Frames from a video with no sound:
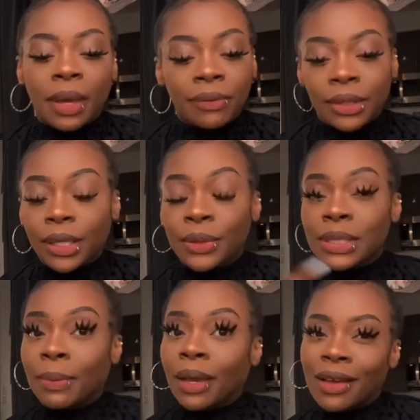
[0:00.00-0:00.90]

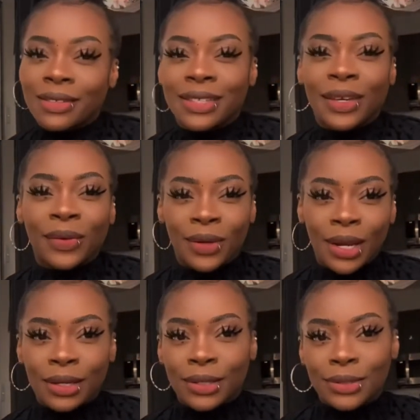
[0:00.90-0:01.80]
videos and my content
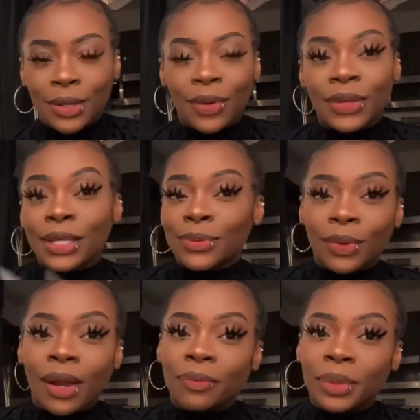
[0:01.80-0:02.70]
creating. So that's
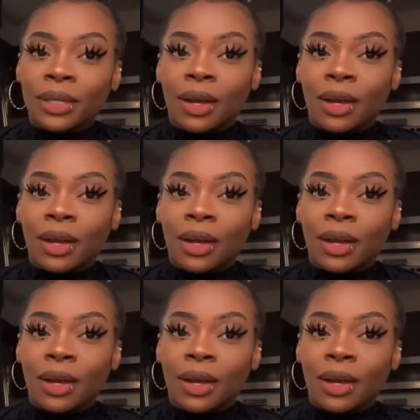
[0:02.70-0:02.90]
where I've been,